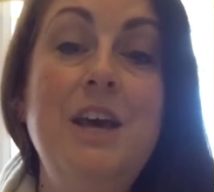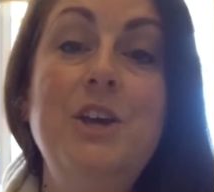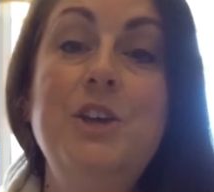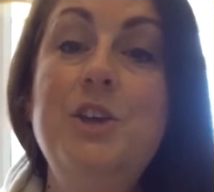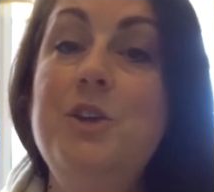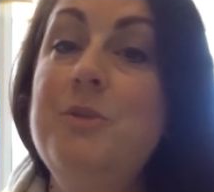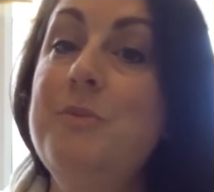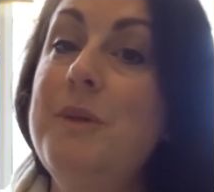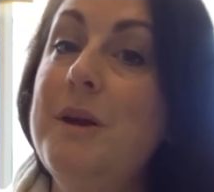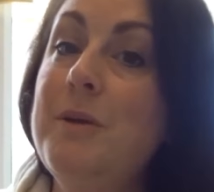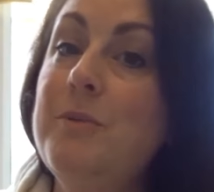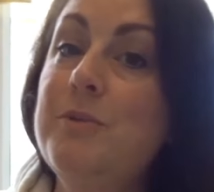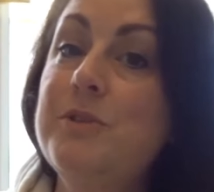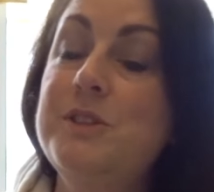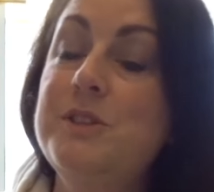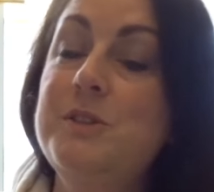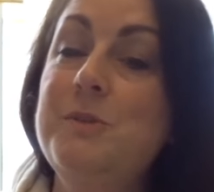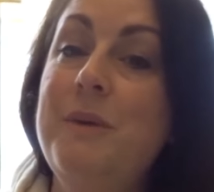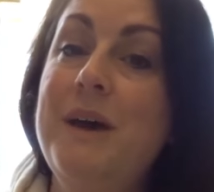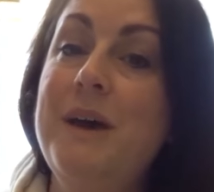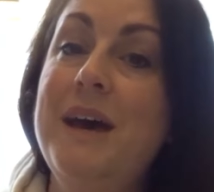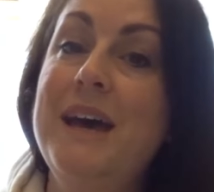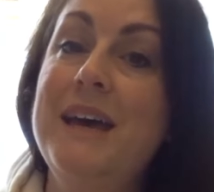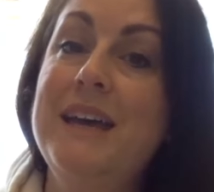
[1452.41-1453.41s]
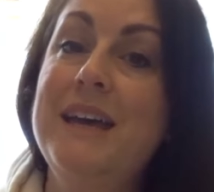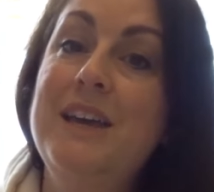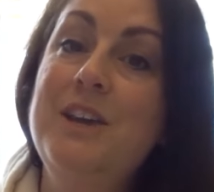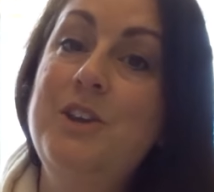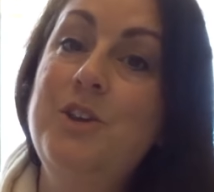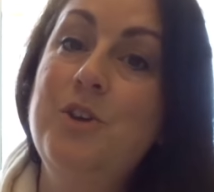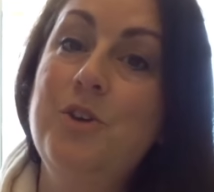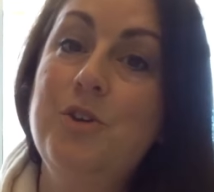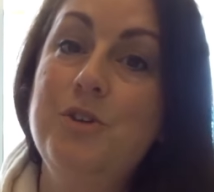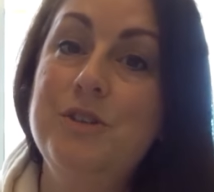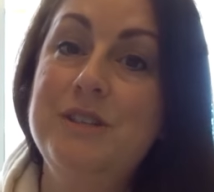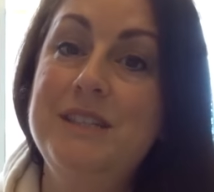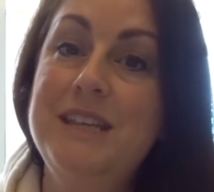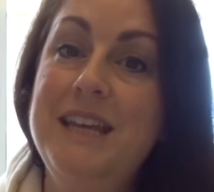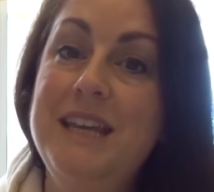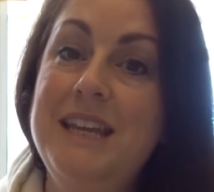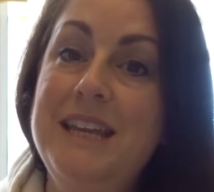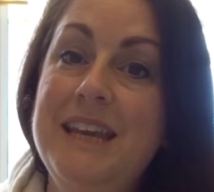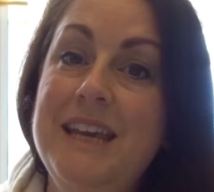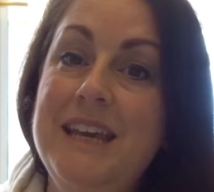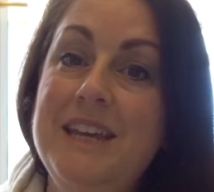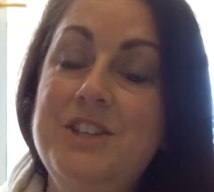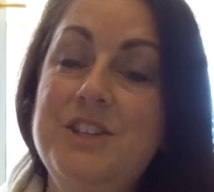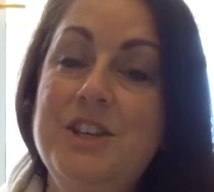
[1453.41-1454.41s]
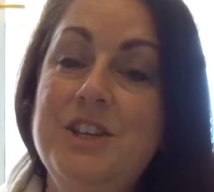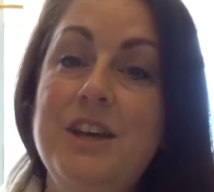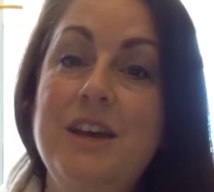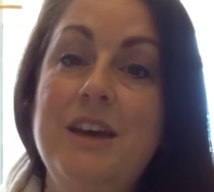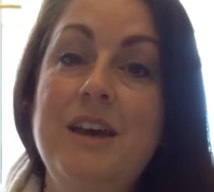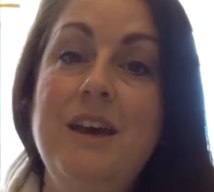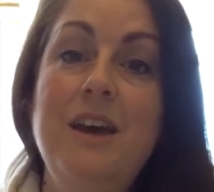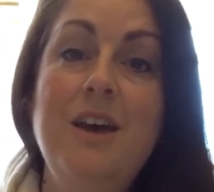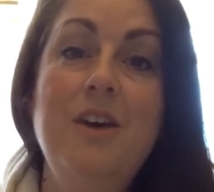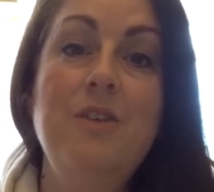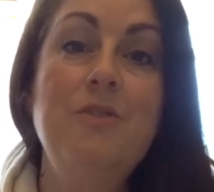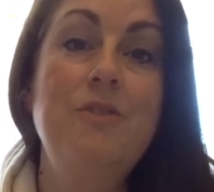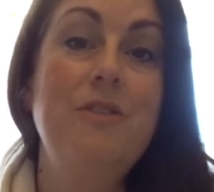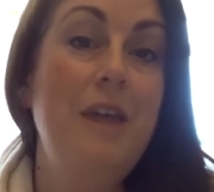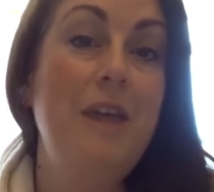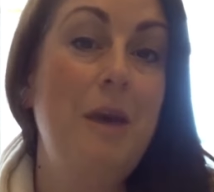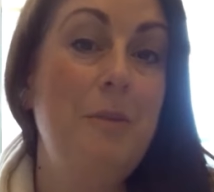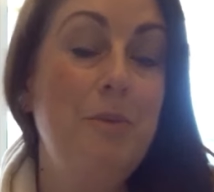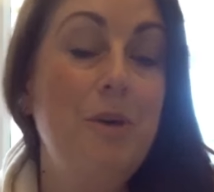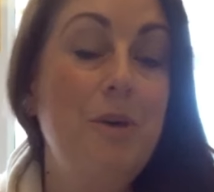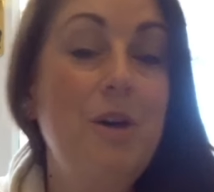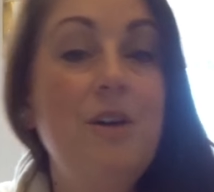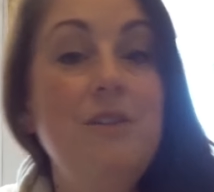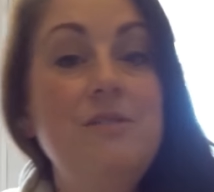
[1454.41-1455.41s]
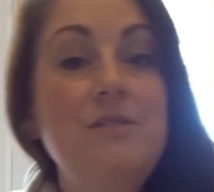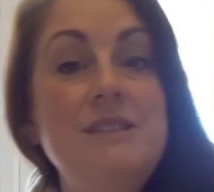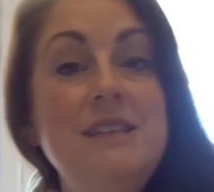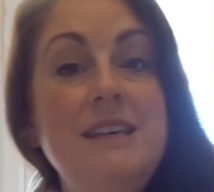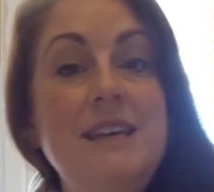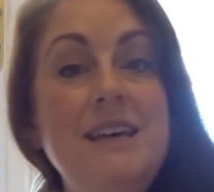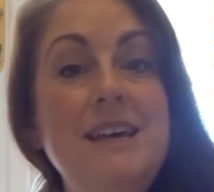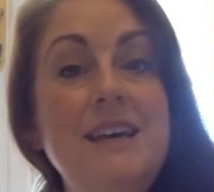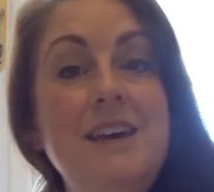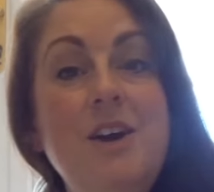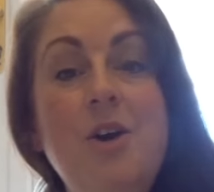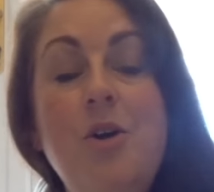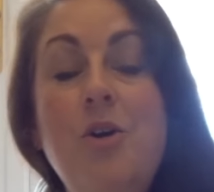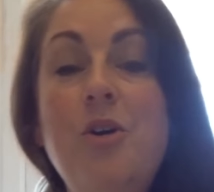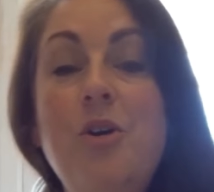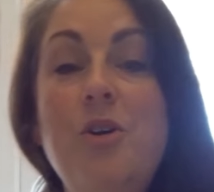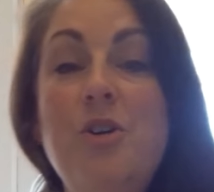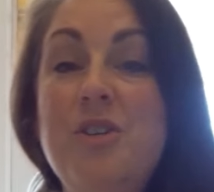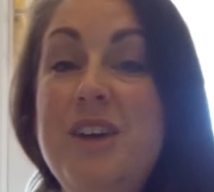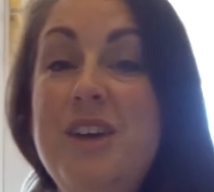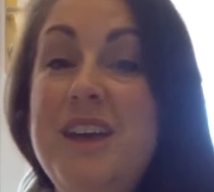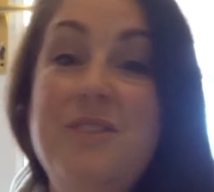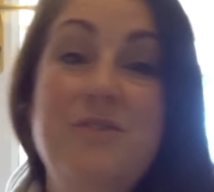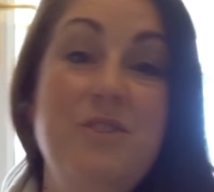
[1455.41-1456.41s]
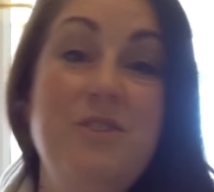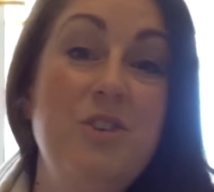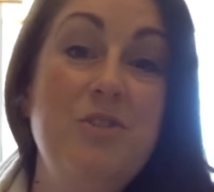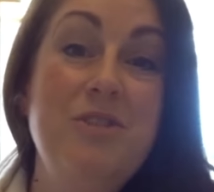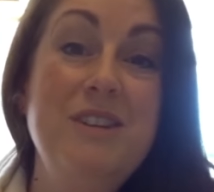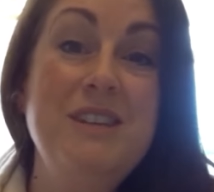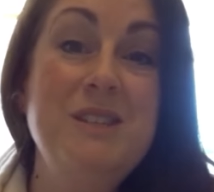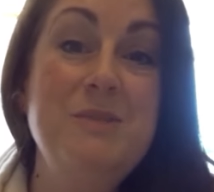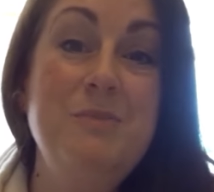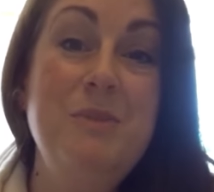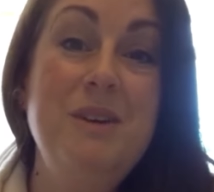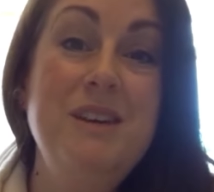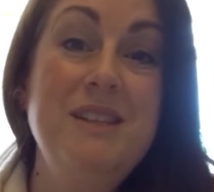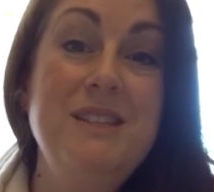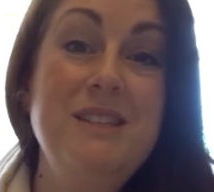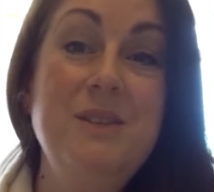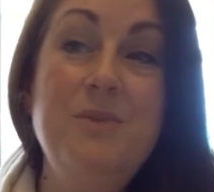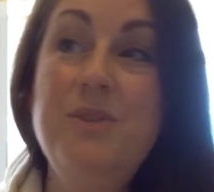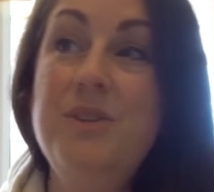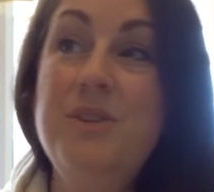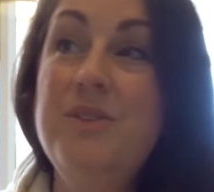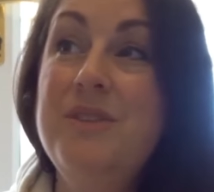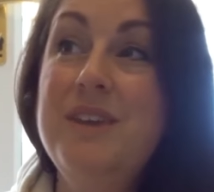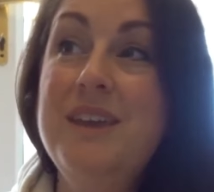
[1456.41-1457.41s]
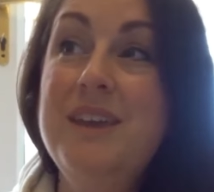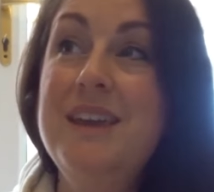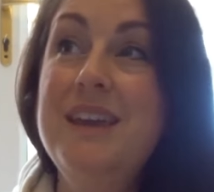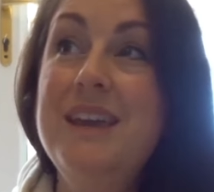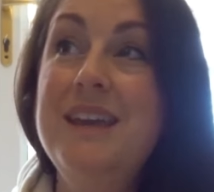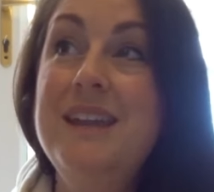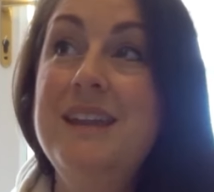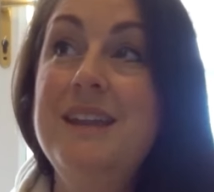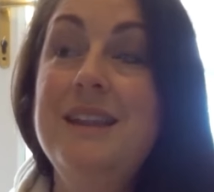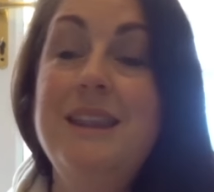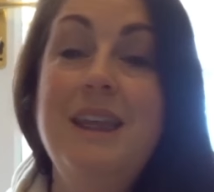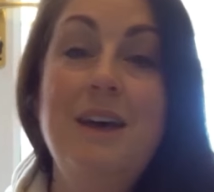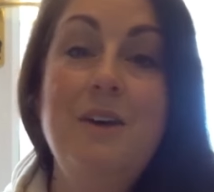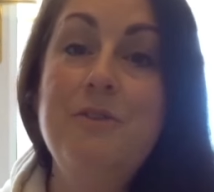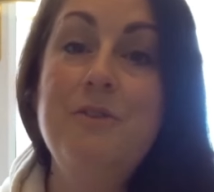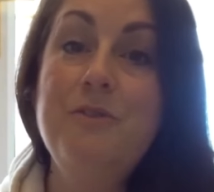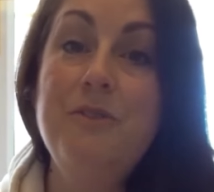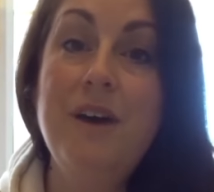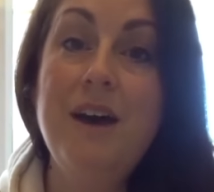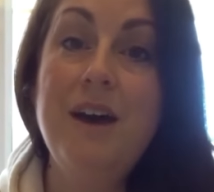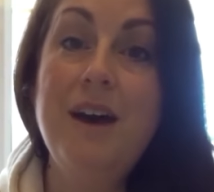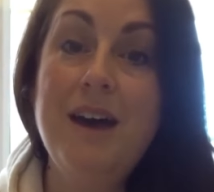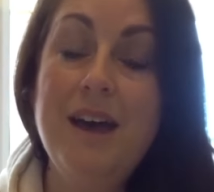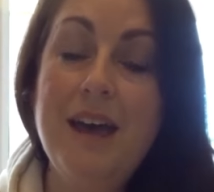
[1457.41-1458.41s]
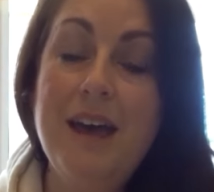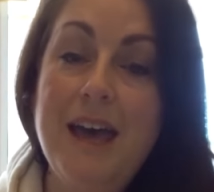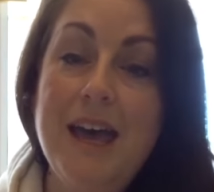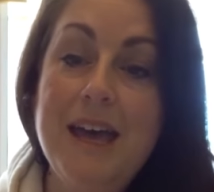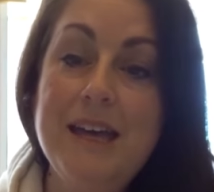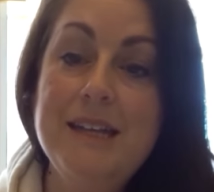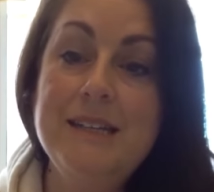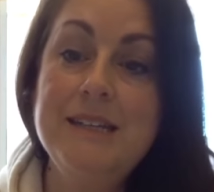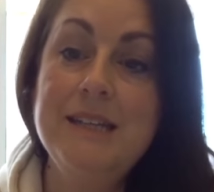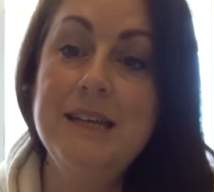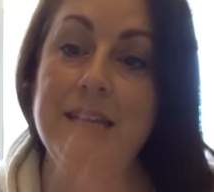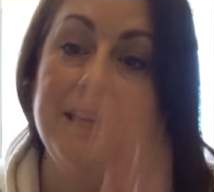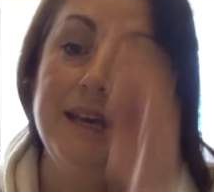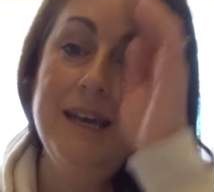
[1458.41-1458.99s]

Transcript: you might want to buy your teenager for their birthday or even Christmas, if you're thinking that far ahead.